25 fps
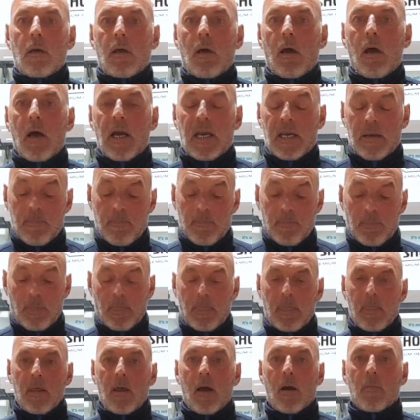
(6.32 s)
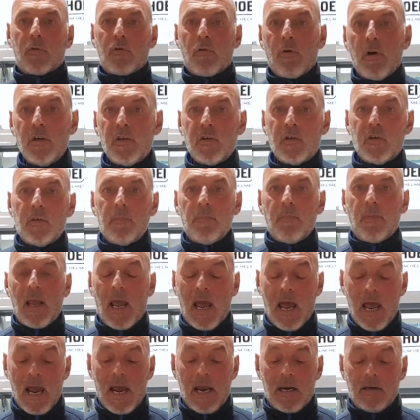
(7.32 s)
Hi, I'm Chris
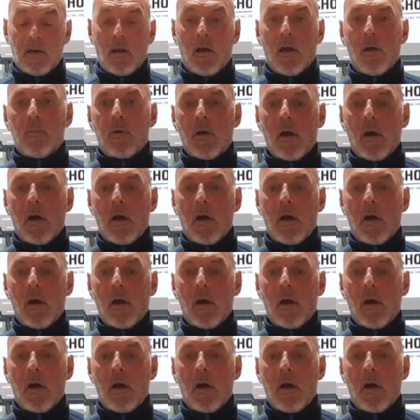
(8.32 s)
and I'm